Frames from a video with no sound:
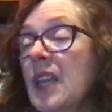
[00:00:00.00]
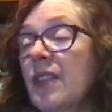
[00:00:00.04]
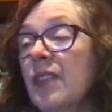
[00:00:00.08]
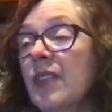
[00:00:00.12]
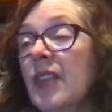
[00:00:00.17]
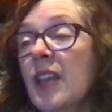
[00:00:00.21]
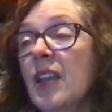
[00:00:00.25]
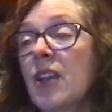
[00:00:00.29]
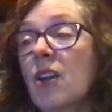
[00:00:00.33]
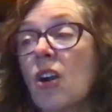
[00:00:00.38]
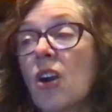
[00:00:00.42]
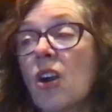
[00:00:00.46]

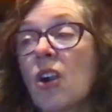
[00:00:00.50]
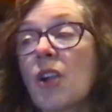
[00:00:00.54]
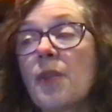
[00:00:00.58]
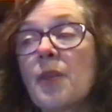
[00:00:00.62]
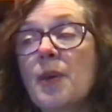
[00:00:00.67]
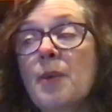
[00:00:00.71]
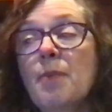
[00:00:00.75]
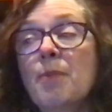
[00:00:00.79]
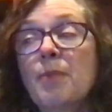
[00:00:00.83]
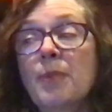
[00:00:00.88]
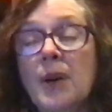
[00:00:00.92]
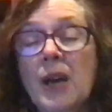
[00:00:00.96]
They are
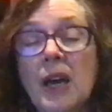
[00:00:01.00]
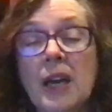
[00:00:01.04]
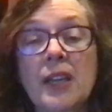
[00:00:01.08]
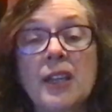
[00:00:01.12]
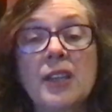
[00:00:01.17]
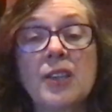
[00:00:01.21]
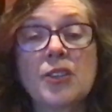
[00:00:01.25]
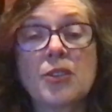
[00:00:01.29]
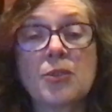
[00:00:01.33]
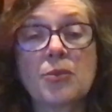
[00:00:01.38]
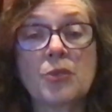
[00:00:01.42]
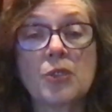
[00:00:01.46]
the
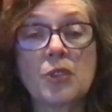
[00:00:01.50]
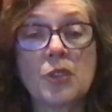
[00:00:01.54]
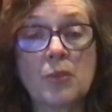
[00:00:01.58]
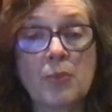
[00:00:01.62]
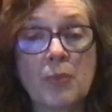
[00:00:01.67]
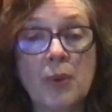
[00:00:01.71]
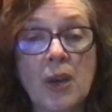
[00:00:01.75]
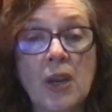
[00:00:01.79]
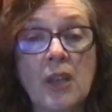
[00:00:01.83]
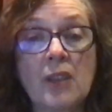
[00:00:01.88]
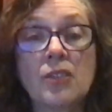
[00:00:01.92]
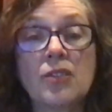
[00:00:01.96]
body's
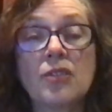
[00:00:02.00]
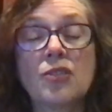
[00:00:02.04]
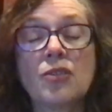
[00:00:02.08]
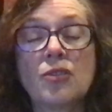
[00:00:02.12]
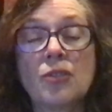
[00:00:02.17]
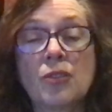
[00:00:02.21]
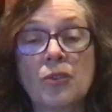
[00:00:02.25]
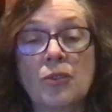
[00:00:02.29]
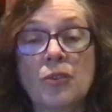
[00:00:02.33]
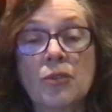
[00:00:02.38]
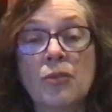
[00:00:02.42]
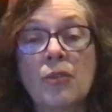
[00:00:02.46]
response
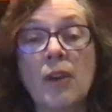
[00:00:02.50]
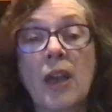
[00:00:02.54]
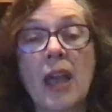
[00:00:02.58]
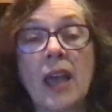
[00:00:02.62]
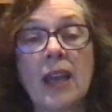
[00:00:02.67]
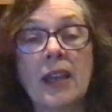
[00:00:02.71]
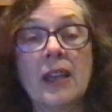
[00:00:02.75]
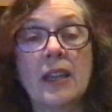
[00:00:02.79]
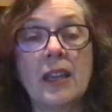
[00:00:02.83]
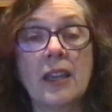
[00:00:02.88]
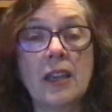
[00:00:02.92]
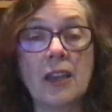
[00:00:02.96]
to
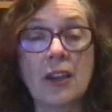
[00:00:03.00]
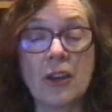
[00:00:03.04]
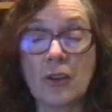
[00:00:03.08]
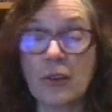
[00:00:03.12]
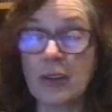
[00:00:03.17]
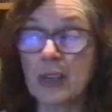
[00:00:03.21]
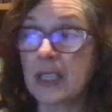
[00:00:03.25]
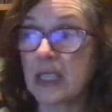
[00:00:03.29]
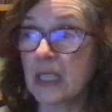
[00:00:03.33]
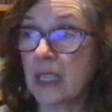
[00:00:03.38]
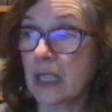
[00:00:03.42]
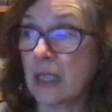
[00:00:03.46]
an
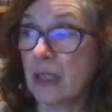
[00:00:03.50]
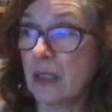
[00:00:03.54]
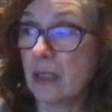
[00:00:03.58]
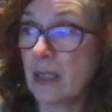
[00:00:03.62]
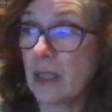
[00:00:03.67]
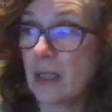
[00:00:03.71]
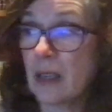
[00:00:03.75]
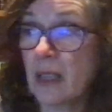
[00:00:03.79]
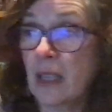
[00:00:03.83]
irritant,